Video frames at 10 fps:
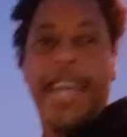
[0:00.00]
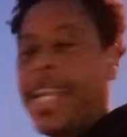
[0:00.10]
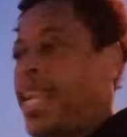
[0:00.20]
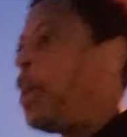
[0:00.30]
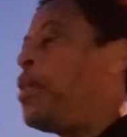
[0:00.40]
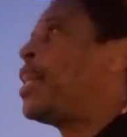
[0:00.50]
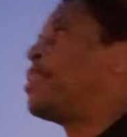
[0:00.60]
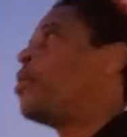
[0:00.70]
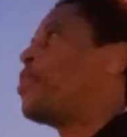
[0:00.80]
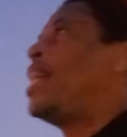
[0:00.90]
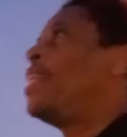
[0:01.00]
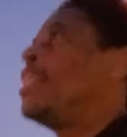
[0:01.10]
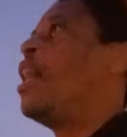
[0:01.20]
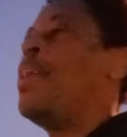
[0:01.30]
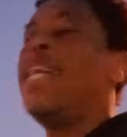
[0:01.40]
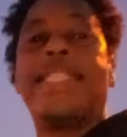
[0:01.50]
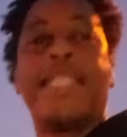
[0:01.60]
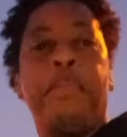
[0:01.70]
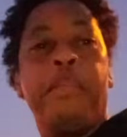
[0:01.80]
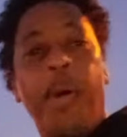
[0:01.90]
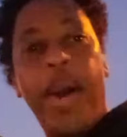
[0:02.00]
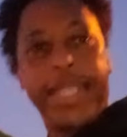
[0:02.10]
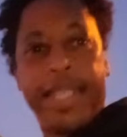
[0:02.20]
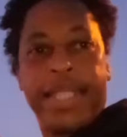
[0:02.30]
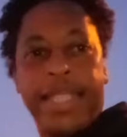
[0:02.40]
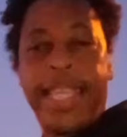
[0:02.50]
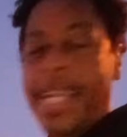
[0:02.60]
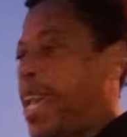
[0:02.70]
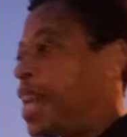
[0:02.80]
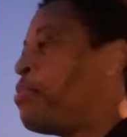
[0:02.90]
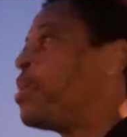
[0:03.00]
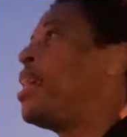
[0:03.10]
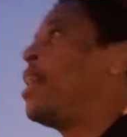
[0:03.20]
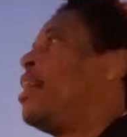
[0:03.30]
And now look at Orania now. It's a model that can be